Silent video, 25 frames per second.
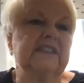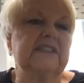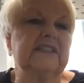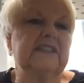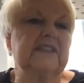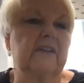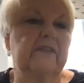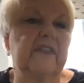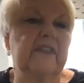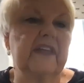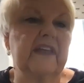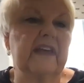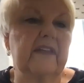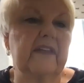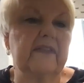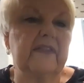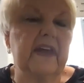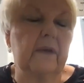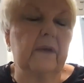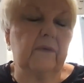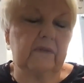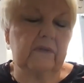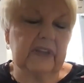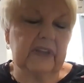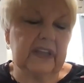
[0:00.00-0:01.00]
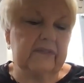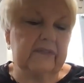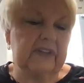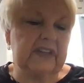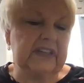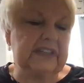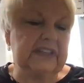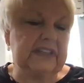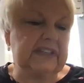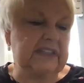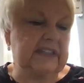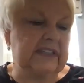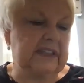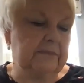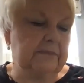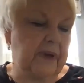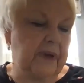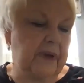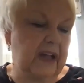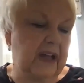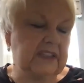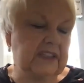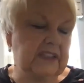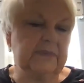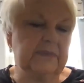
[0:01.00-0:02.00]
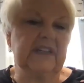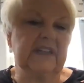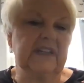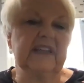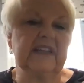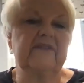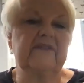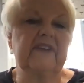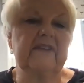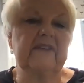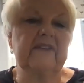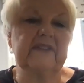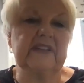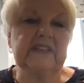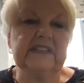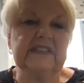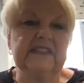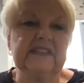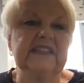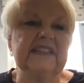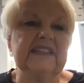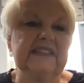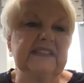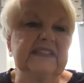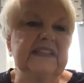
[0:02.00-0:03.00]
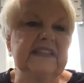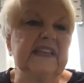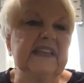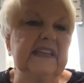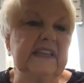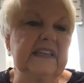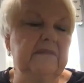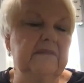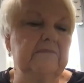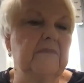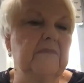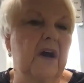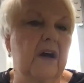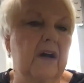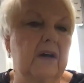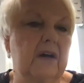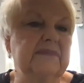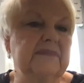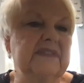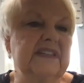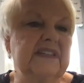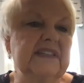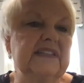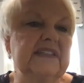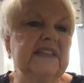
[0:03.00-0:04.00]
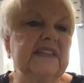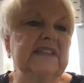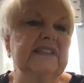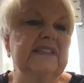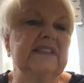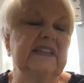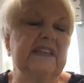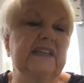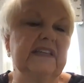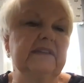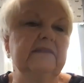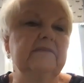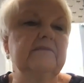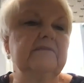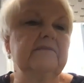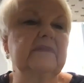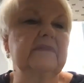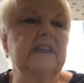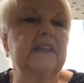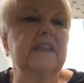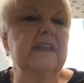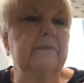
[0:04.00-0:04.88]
and so that will give us the possibility of having 16 moms and 16